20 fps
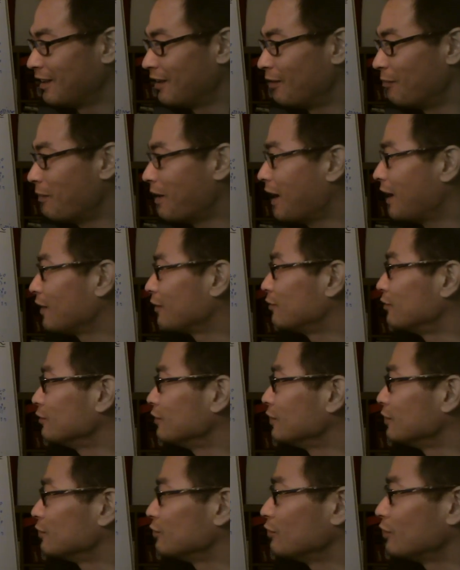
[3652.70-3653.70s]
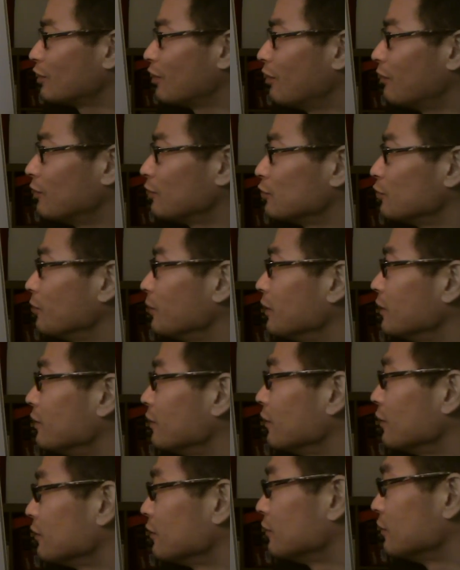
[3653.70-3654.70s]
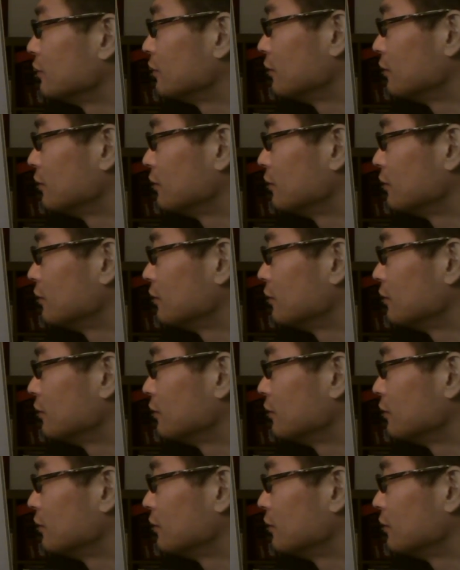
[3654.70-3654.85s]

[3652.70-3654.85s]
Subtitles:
My goodness, we cover so many things.